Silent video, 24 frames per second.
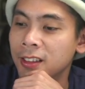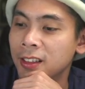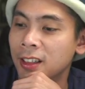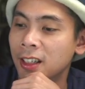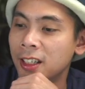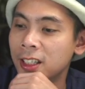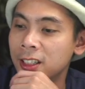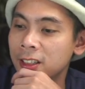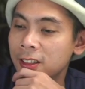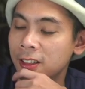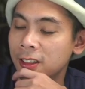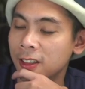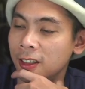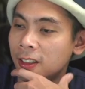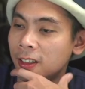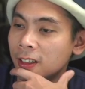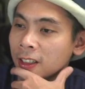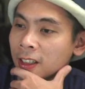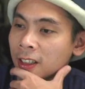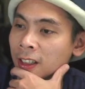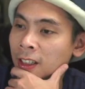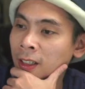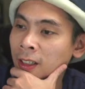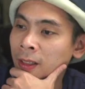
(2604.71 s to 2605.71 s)
Not as good
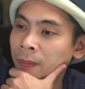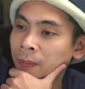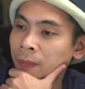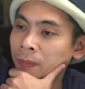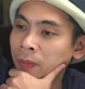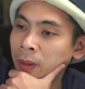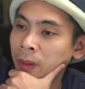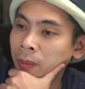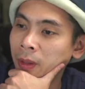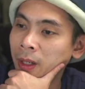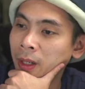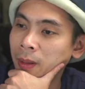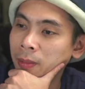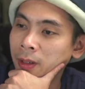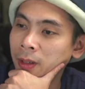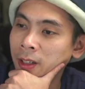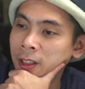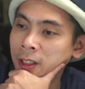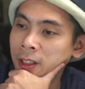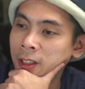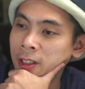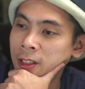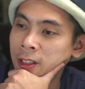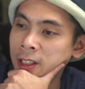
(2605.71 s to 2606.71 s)
looking, in my
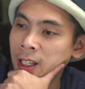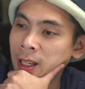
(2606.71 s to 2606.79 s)
opinion.